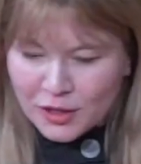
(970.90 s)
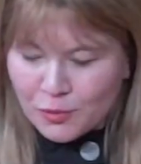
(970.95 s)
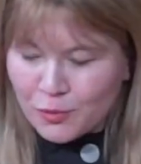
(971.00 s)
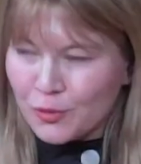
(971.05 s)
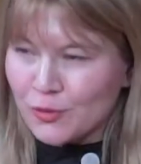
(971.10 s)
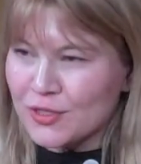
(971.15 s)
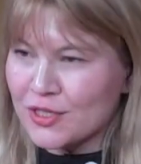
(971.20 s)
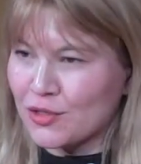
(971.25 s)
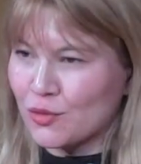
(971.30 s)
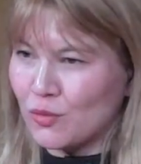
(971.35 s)
the
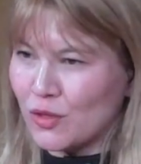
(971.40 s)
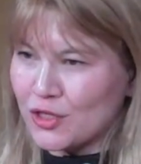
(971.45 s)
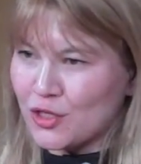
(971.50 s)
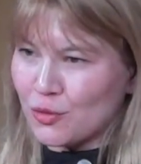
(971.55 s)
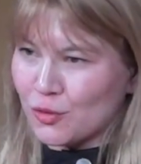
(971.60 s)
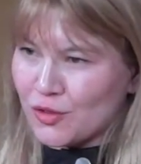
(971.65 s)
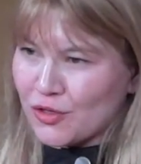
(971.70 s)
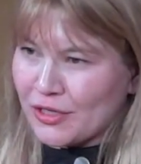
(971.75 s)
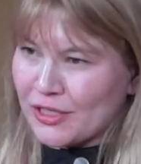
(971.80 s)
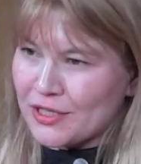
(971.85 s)
process you want
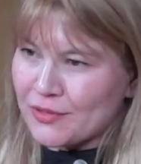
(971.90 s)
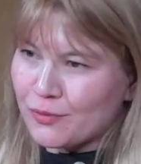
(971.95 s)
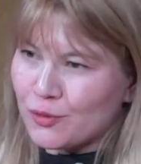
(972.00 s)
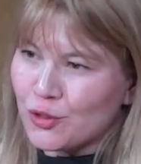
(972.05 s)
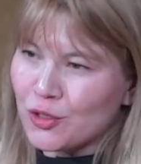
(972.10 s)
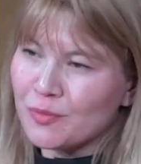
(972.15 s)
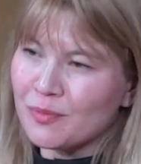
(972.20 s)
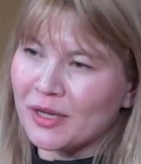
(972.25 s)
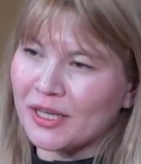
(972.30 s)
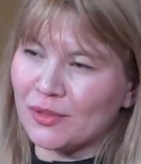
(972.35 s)
to
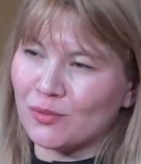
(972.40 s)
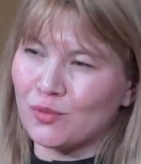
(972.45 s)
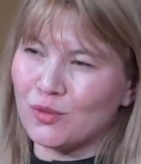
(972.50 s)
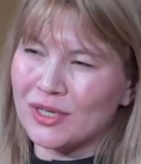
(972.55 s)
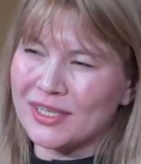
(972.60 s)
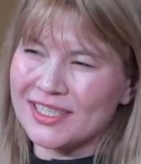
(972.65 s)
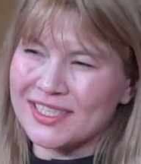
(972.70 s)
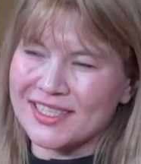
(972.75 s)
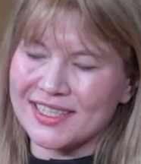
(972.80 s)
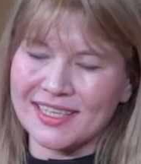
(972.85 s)
transform, and
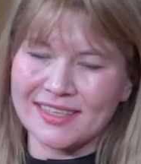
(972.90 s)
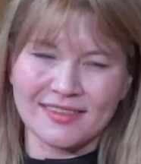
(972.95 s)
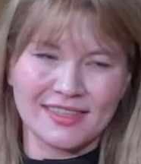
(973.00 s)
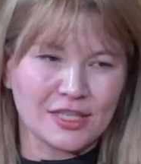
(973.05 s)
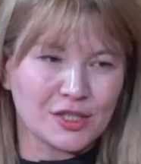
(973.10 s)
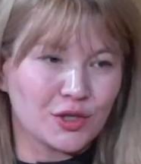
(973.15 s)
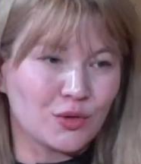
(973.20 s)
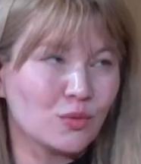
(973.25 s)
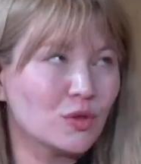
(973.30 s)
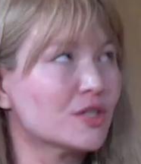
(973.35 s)
what is
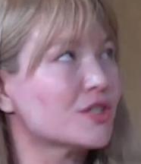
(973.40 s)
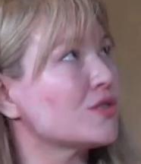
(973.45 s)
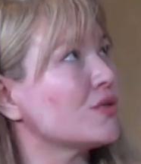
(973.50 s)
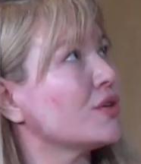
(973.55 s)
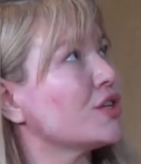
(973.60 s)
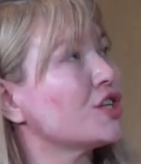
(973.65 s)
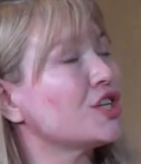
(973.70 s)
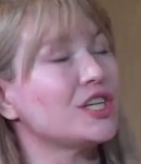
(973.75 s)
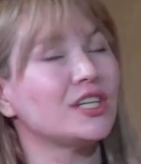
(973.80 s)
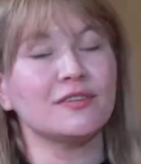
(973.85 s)
that you want to
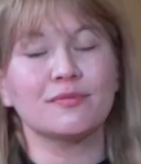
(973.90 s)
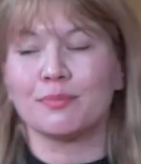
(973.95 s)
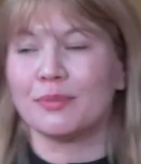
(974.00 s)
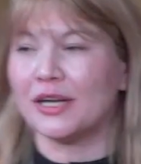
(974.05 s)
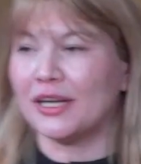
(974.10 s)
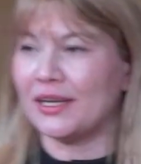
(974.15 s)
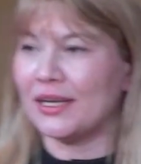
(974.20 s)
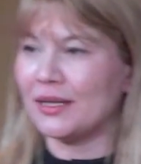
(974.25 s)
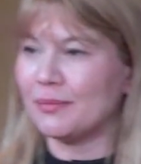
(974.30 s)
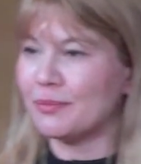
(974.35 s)
achieve
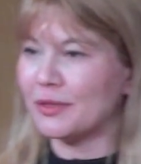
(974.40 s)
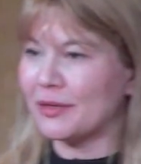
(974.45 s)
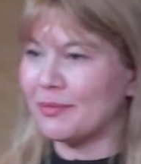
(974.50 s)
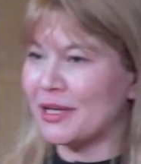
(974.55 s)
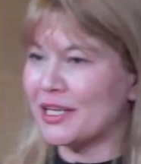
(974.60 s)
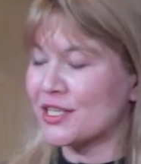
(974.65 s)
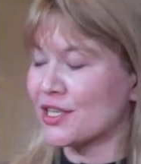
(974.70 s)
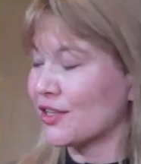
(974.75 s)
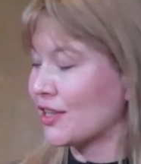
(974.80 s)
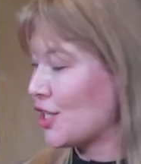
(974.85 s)
by
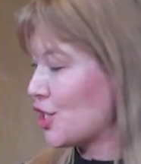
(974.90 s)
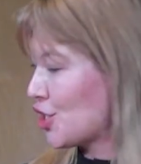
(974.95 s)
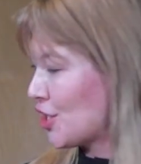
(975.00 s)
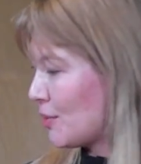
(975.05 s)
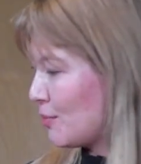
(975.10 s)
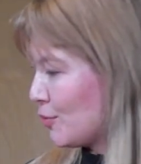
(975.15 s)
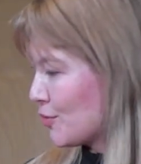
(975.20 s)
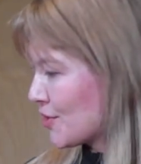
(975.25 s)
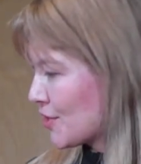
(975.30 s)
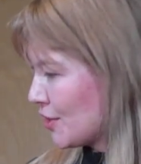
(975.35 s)
implementing the
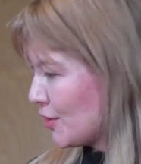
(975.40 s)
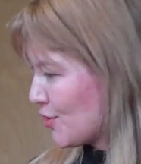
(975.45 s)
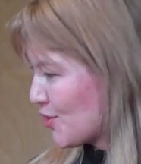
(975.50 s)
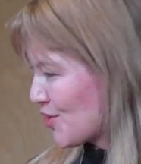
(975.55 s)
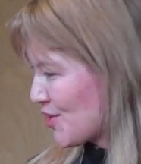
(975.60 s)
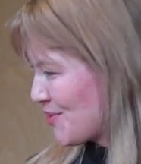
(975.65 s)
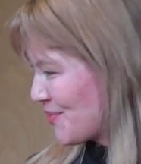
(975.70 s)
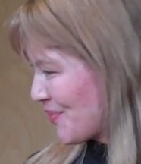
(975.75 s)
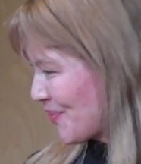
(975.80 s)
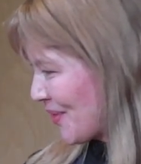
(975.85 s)
chatbot
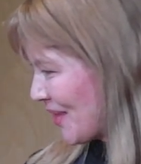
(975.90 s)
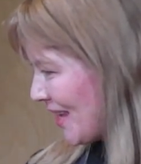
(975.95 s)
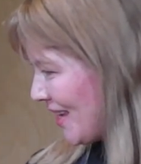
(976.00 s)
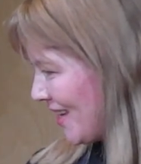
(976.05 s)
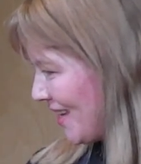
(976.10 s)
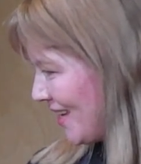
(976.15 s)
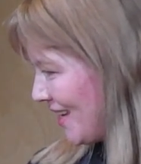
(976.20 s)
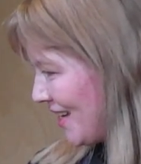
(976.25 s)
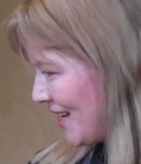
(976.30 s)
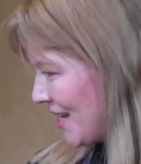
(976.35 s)
solution.
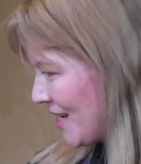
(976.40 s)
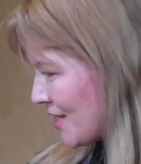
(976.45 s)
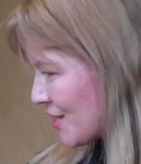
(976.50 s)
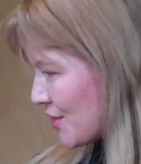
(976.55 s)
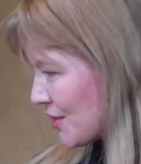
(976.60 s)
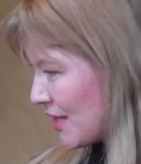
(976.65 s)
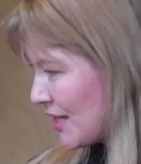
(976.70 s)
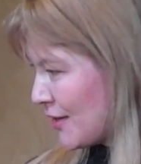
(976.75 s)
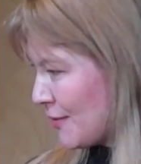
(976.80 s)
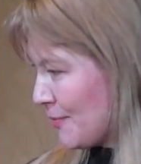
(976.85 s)

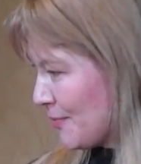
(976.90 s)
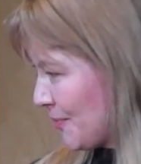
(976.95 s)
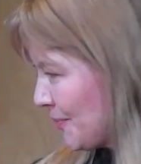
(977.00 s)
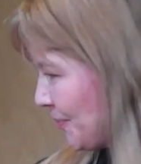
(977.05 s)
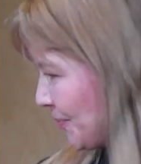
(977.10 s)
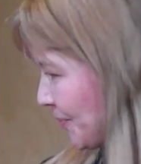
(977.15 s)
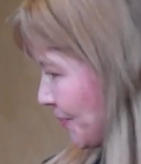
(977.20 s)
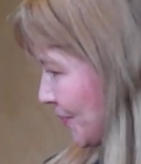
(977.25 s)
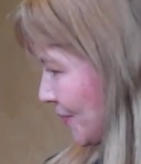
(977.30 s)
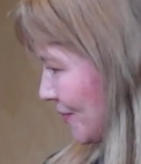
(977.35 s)
So yeah,
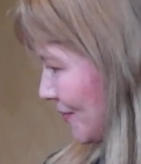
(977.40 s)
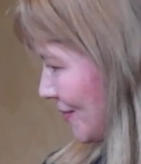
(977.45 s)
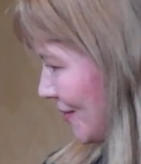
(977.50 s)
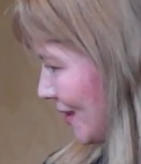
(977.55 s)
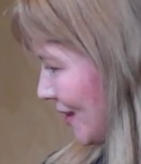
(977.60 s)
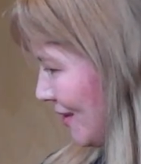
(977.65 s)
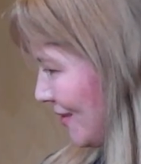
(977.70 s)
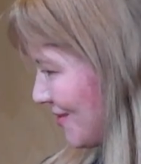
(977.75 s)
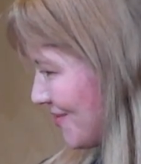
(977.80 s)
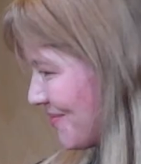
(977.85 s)

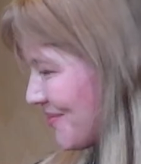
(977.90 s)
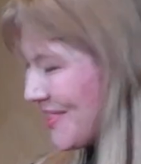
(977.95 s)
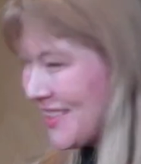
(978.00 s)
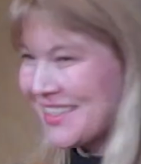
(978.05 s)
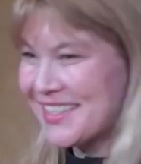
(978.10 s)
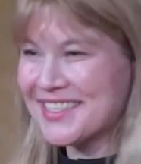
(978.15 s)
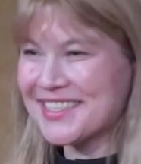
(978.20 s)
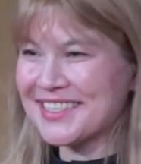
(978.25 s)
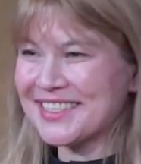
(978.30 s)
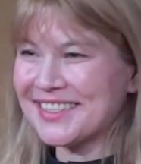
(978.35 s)

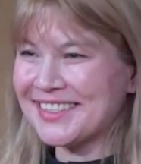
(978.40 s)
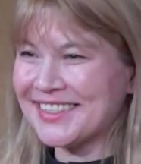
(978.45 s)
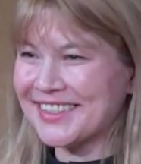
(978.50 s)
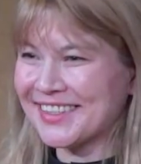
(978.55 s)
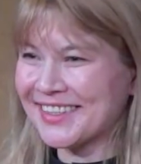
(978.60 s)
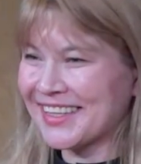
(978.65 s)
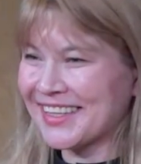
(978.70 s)
that's it.